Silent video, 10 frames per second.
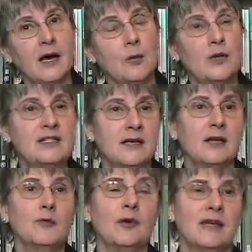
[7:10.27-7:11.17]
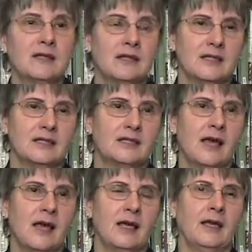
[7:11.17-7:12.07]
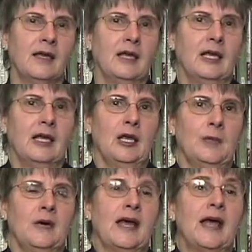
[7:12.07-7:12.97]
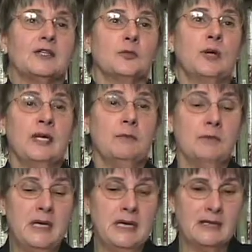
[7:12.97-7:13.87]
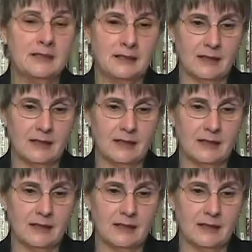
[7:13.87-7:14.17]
we celebrate to this day. But as we meet,